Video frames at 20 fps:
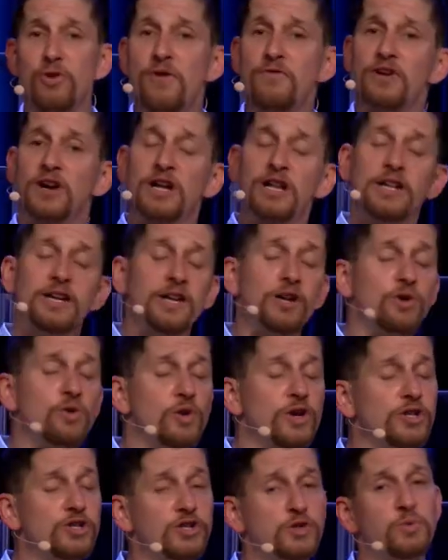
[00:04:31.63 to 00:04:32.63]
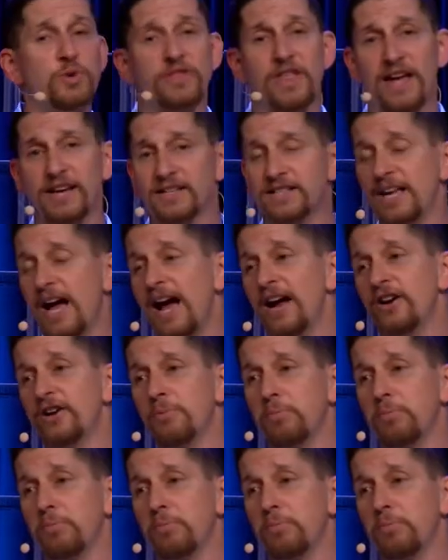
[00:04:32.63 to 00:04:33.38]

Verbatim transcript: have a clinical issue with anxiety or